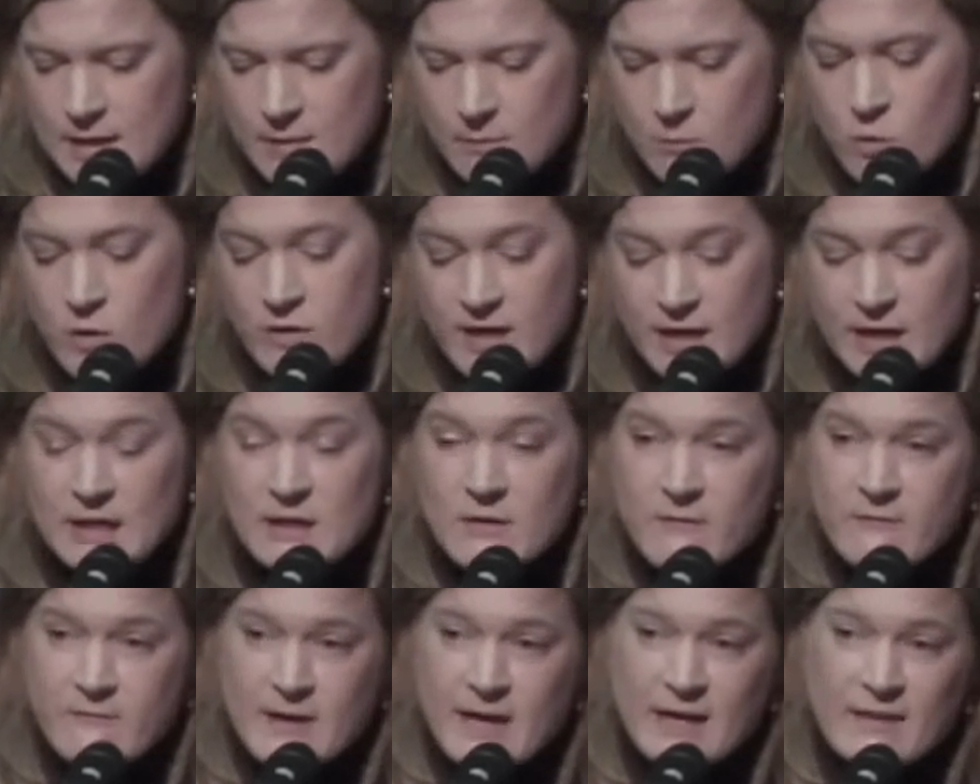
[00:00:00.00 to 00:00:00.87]
they can
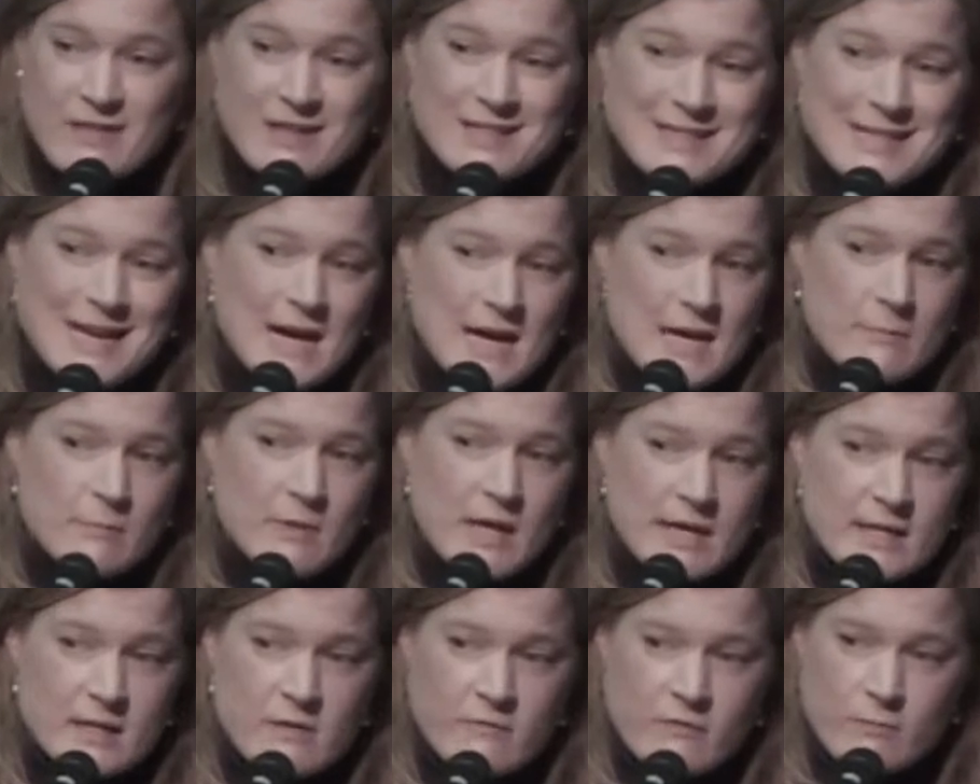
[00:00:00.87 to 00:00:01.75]
affect the
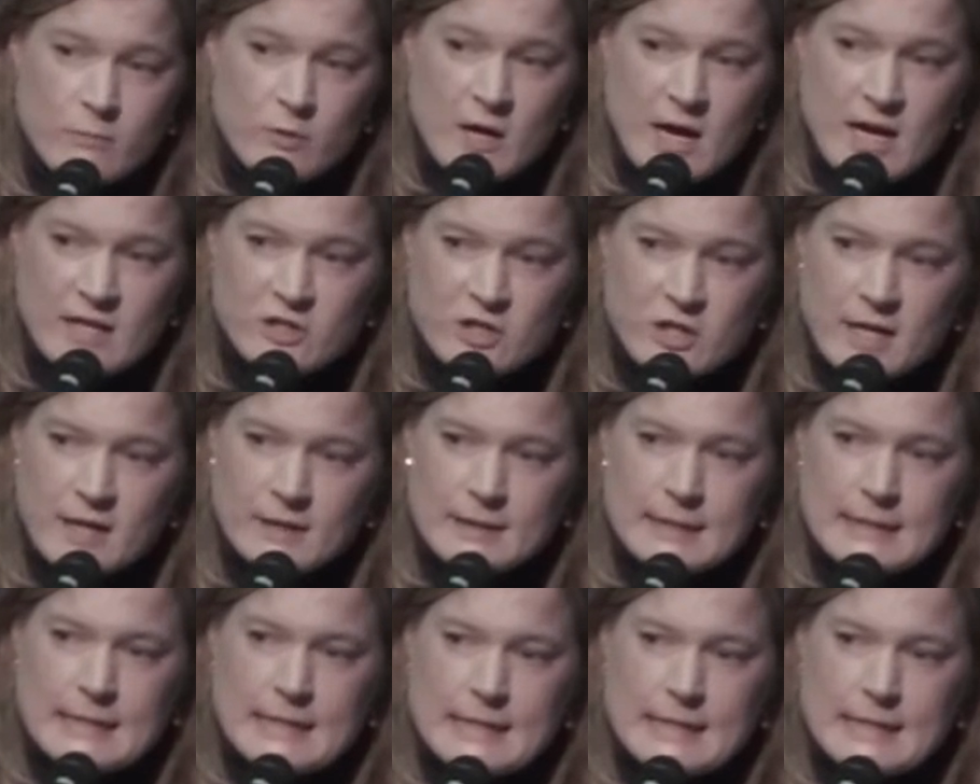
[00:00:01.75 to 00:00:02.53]
timeline of a project.